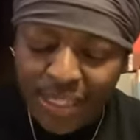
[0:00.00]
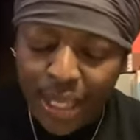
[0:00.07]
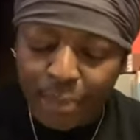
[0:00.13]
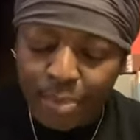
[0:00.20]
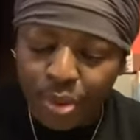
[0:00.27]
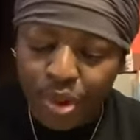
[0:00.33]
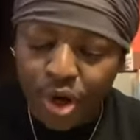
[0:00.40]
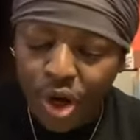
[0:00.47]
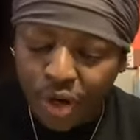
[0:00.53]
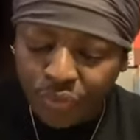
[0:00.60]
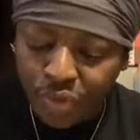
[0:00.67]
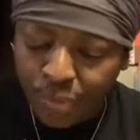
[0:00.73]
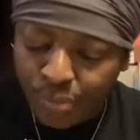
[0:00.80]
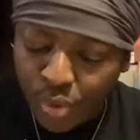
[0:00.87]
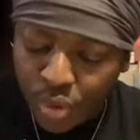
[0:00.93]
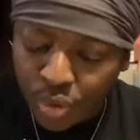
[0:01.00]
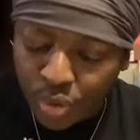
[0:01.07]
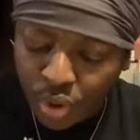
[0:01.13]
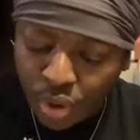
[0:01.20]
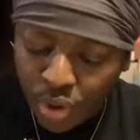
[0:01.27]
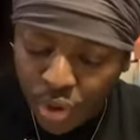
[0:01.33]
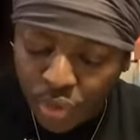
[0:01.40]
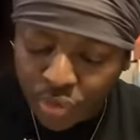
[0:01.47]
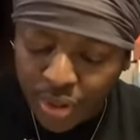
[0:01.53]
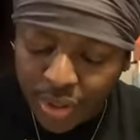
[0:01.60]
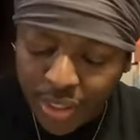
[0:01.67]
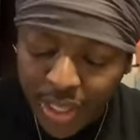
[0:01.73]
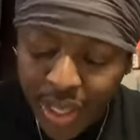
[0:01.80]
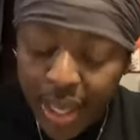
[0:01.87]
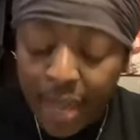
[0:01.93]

that put off the mortal clothing